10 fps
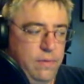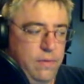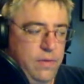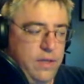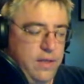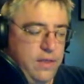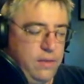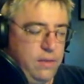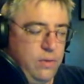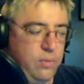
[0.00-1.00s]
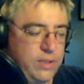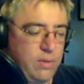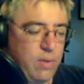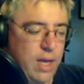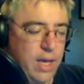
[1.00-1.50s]
The
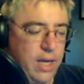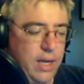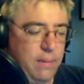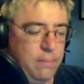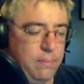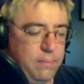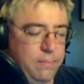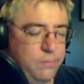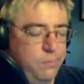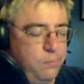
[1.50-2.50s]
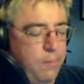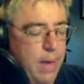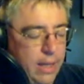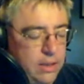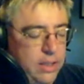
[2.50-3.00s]
reason why I'm
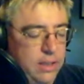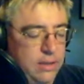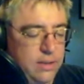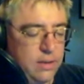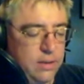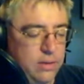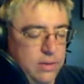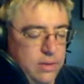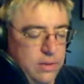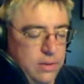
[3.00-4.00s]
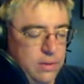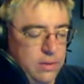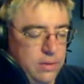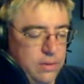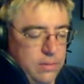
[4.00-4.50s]
mildly concerned,
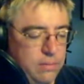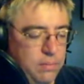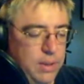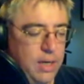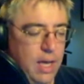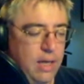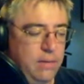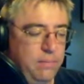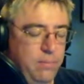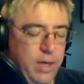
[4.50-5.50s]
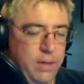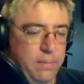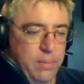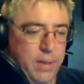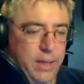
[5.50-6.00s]
but not ready to
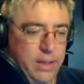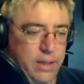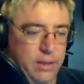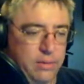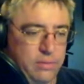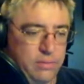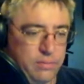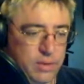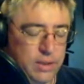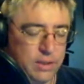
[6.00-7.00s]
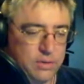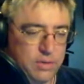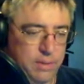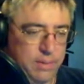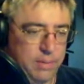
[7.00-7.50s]
pull ready to go
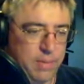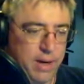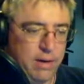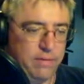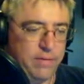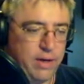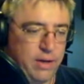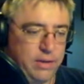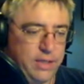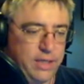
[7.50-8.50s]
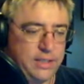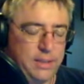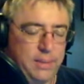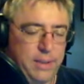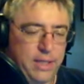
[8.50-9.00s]
screaming with my hair on fire on the
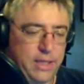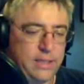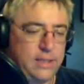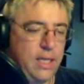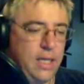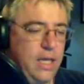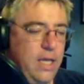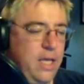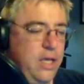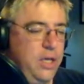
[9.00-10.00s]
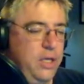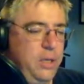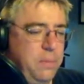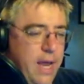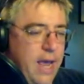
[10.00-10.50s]
DHCP thing is,
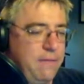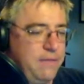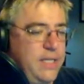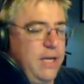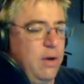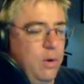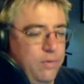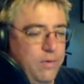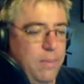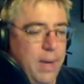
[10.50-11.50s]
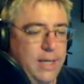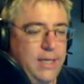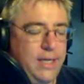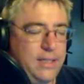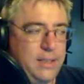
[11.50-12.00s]
you would have to take over my
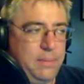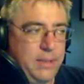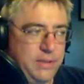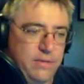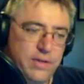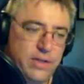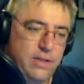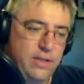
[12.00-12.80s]
DHCP server